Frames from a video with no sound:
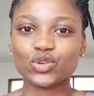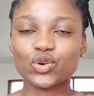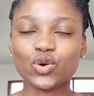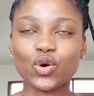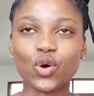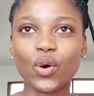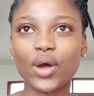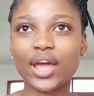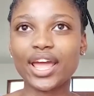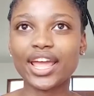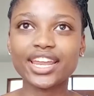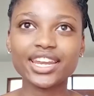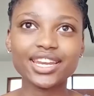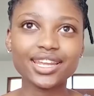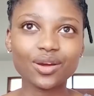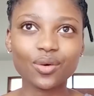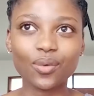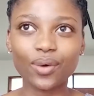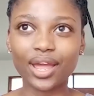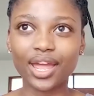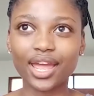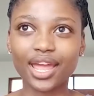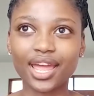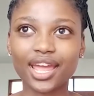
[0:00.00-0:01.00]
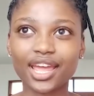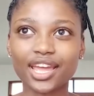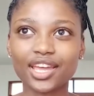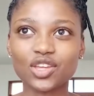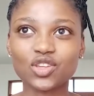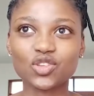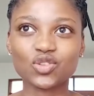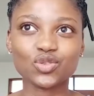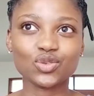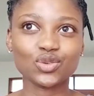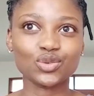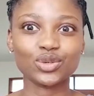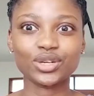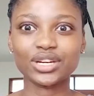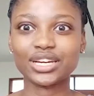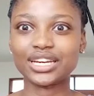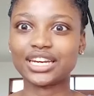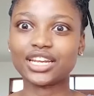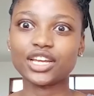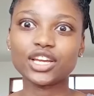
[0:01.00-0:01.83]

go anywhere you